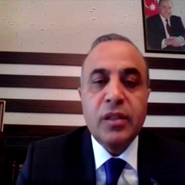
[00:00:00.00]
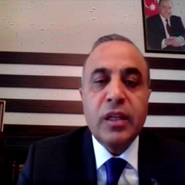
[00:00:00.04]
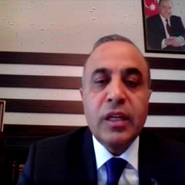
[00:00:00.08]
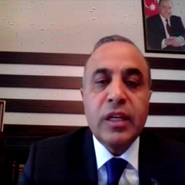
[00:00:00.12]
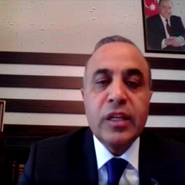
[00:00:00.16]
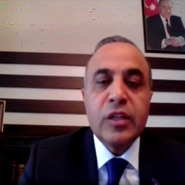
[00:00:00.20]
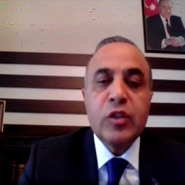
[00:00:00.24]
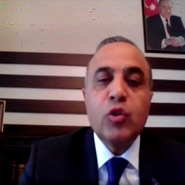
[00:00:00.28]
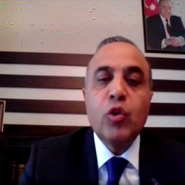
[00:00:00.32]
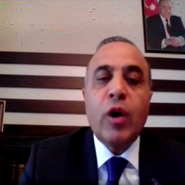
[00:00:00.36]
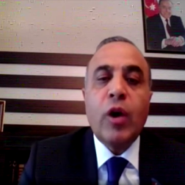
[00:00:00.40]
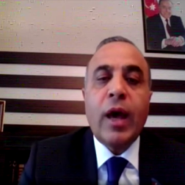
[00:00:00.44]

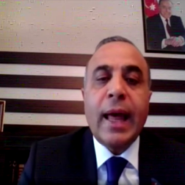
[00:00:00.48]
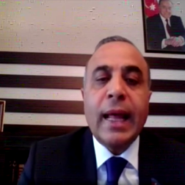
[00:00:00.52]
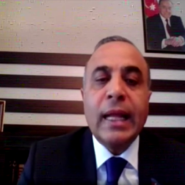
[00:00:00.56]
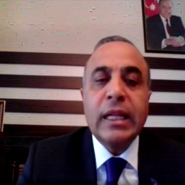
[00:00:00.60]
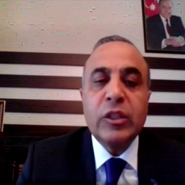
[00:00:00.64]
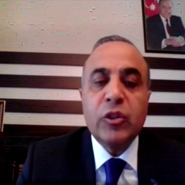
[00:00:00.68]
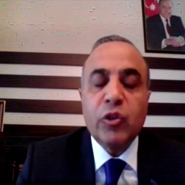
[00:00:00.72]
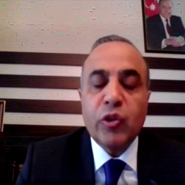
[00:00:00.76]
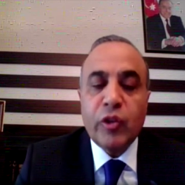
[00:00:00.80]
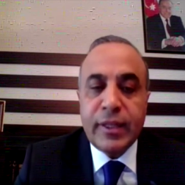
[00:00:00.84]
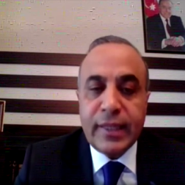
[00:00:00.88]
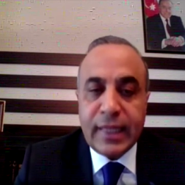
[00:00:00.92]
There is no
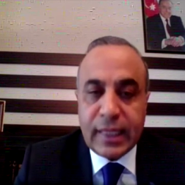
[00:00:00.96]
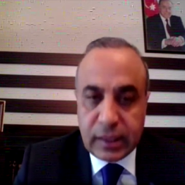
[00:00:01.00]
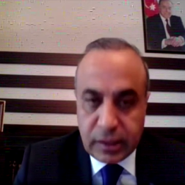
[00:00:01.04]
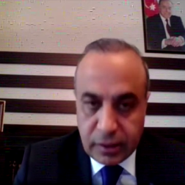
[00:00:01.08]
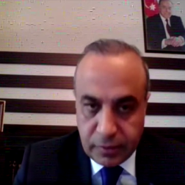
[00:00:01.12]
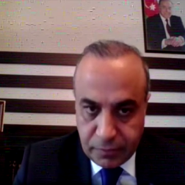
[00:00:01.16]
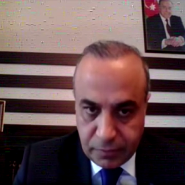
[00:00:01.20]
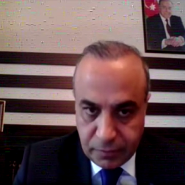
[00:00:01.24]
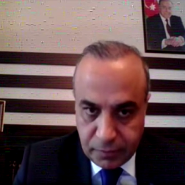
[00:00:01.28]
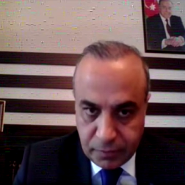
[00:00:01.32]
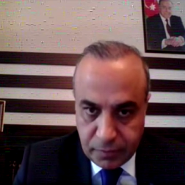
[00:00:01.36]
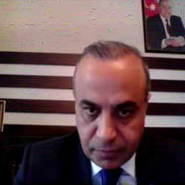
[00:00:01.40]

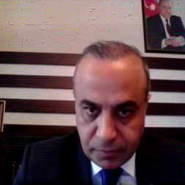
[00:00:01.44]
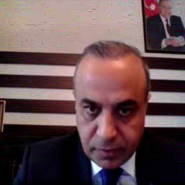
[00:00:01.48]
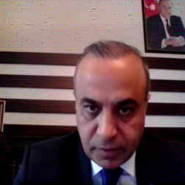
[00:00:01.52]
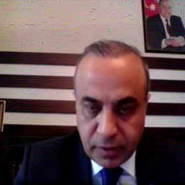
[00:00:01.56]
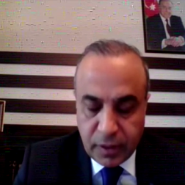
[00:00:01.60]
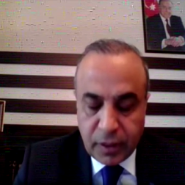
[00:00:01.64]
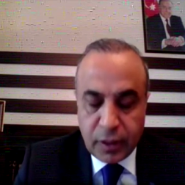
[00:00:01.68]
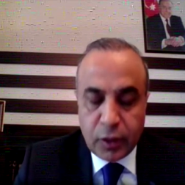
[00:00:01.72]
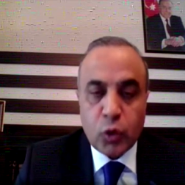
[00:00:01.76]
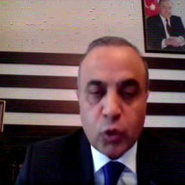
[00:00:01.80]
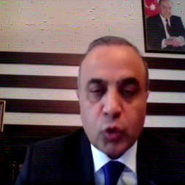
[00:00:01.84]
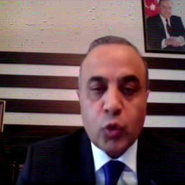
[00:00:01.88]
alternative
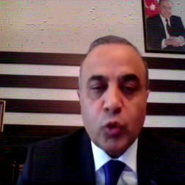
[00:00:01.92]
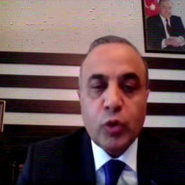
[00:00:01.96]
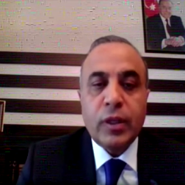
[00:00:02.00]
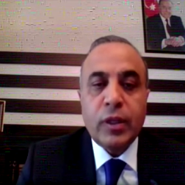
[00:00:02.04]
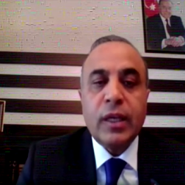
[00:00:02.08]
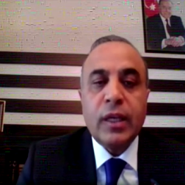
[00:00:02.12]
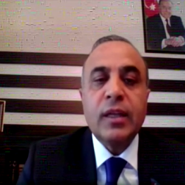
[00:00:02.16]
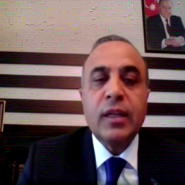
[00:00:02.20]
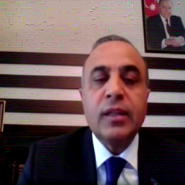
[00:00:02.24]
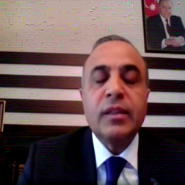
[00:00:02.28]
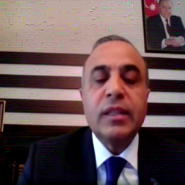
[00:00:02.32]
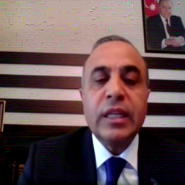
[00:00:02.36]
to
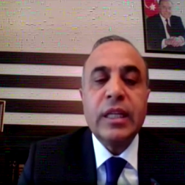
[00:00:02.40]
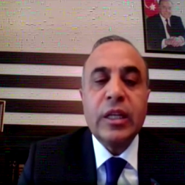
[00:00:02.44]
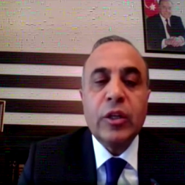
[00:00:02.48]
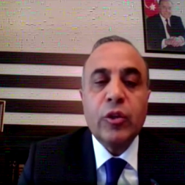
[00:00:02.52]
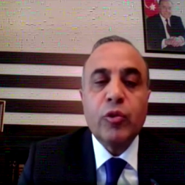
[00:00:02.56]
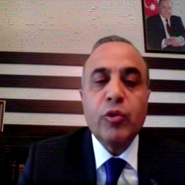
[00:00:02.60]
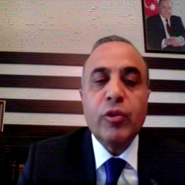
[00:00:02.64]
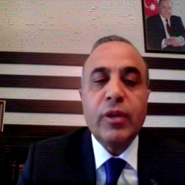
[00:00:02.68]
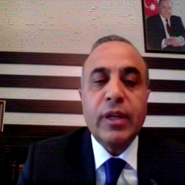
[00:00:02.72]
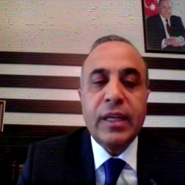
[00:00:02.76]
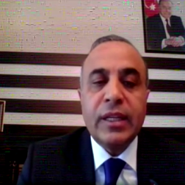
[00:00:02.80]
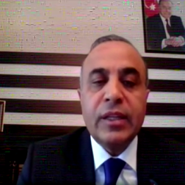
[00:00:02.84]
the
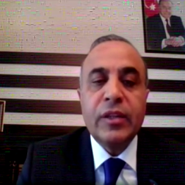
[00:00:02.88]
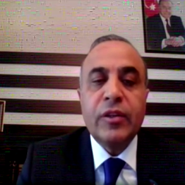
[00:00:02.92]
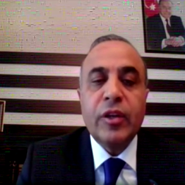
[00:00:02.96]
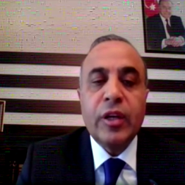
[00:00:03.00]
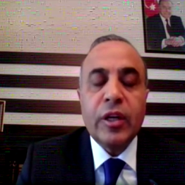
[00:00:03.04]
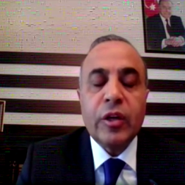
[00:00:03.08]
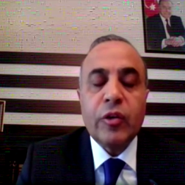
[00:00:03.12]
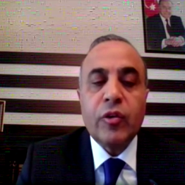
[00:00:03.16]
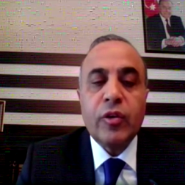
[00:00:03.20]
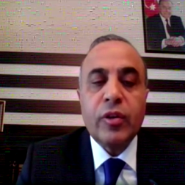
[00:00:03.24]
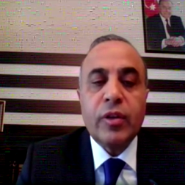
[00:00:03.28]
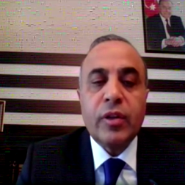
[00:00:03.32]
territorial
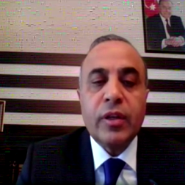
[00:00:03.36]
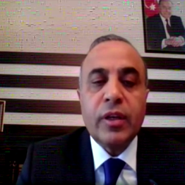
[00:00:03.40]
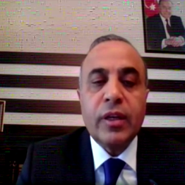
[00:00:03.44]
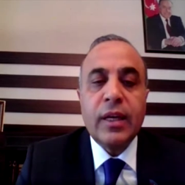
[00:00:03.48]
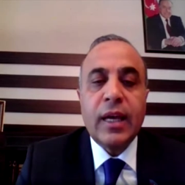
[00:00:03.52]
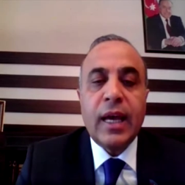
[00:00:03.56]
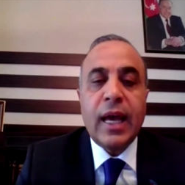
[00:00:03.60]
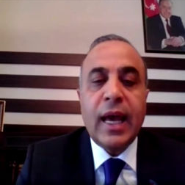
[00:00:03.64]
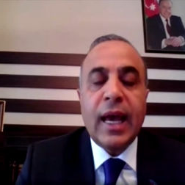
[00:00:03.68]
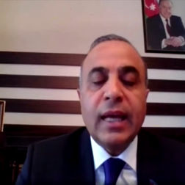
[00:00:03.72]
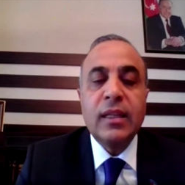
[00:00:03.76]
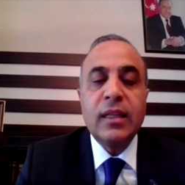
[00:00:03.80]

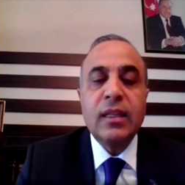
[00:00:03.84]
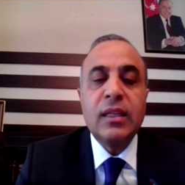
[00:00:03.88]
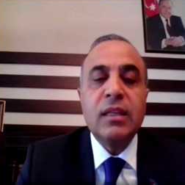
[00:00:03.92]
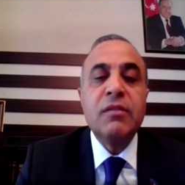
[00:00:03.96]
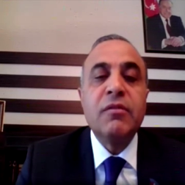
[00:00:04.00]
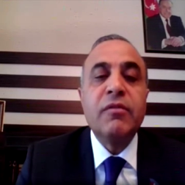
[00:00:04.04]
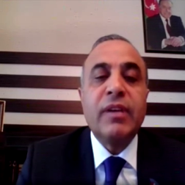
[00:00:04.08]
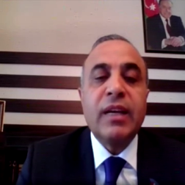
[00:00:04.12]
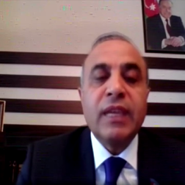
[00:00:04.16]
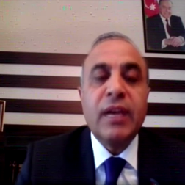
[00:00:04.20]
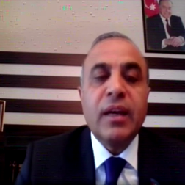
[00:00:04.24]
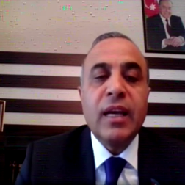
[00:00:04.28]
integrity and
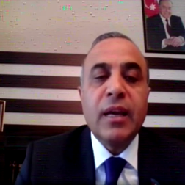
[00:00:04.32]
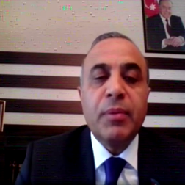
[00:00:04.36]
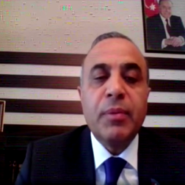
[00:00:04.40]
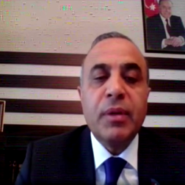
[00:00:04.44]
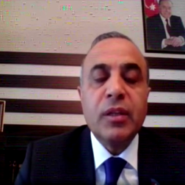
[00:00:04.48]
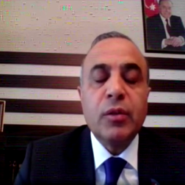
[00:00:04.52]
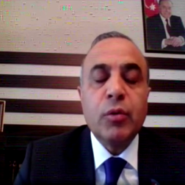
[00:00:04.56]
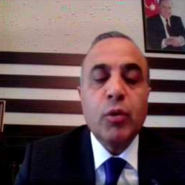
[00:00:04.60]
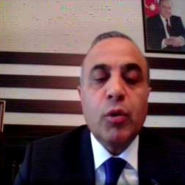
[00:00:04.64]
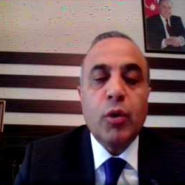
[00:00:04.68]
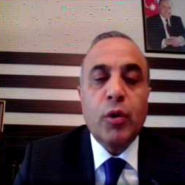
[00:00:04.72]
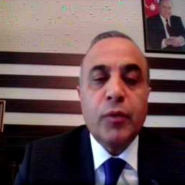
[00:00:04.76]

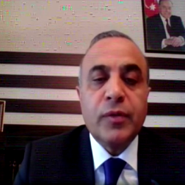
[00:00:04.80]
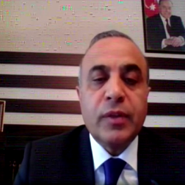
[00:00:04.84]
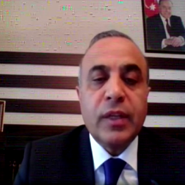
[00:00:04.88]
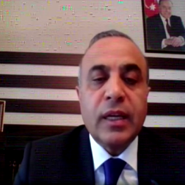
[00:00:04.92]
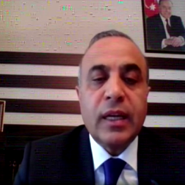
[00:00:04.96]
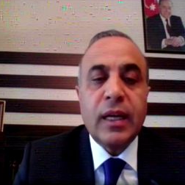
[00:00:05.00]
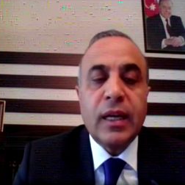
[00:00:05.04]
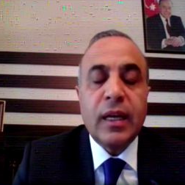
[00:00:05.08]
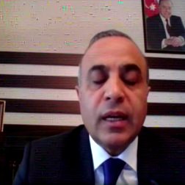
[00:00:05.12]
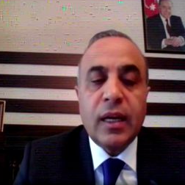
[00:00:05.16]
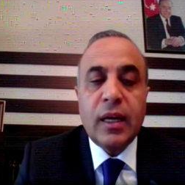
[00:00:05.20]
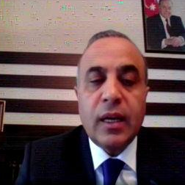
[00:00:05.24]
inviolability
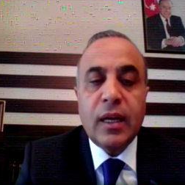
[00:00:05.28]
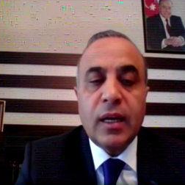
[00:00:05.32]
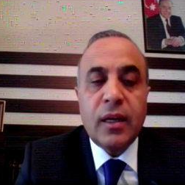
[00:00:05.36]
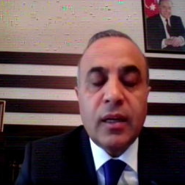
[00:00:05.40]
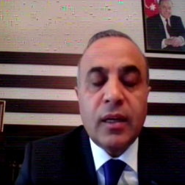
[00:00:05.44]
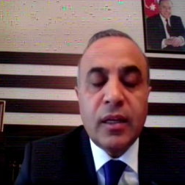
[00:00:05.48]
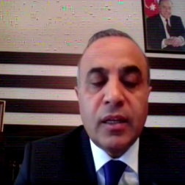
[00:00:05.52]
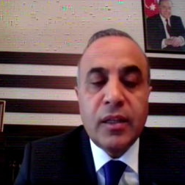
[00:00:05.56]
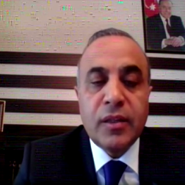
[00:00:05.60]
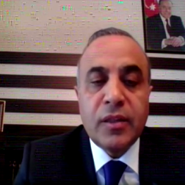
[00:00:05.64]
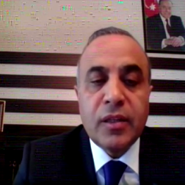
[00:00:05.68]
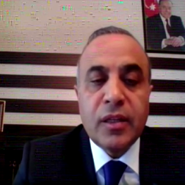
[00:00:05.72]
of
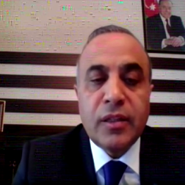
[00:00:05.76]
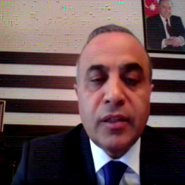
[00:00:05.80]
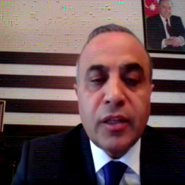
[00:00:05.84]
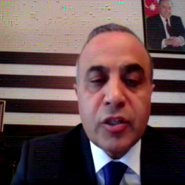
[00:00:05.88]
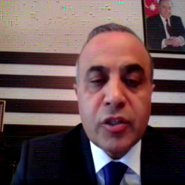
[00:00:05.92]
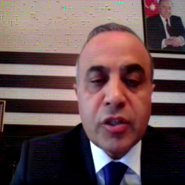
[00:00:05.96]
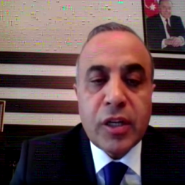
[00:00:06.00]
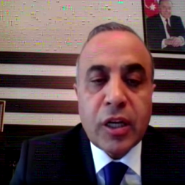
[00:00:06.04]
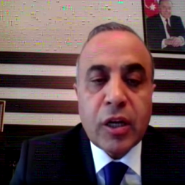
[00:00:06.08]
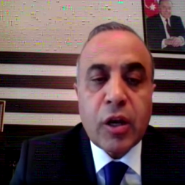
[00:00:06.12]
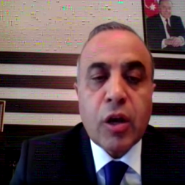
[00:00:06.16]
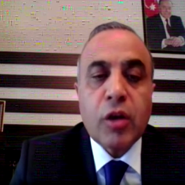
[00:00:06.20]
the
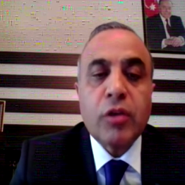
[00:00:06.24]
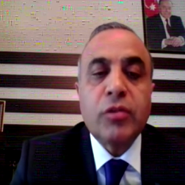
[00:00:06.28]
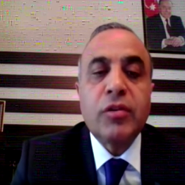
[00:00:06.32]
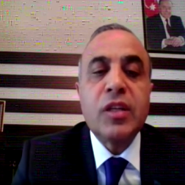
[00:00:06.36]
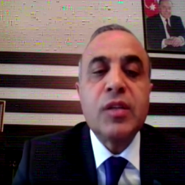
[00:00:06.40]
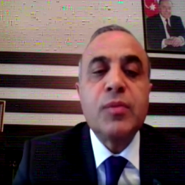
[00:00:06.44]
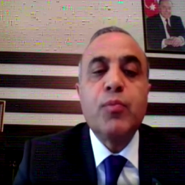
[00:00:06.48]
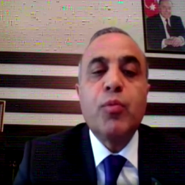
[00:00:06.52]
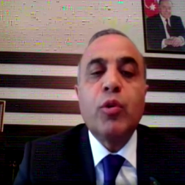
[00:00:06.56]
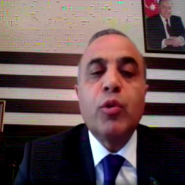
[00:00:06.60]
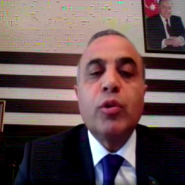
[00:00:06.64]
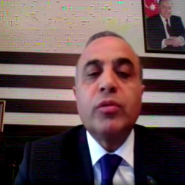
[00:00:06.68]
international
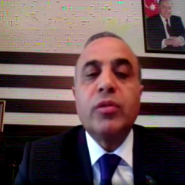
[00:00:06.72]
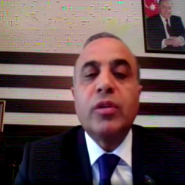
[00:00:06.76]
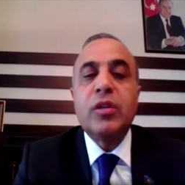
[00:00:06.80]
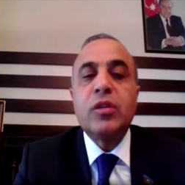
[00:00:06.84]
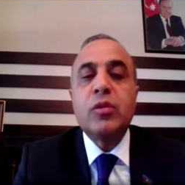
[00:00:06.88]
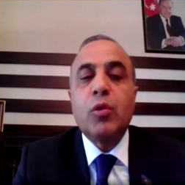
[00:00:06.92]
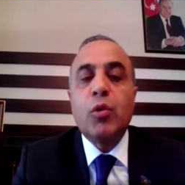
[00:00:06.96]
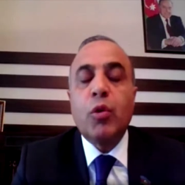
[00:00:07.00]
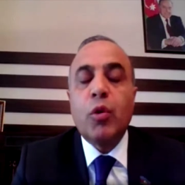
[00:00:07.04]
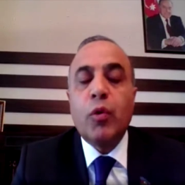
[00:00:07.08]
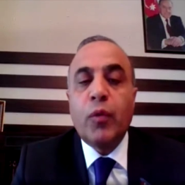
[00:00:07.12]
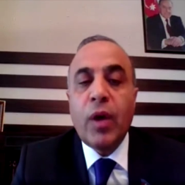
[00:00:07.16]
recognized
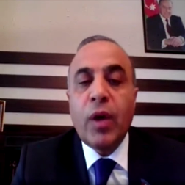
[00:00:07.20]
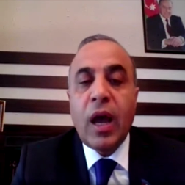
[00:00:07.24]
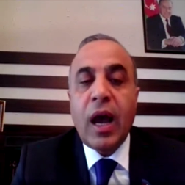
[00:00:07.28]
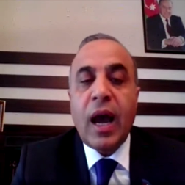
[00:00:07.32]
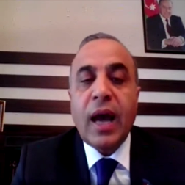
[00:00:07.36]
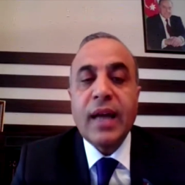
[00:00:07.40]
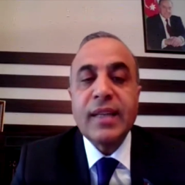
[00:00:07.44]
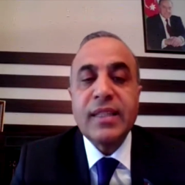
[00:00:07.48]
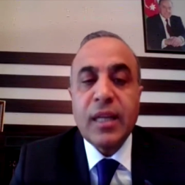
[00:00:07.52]
borders of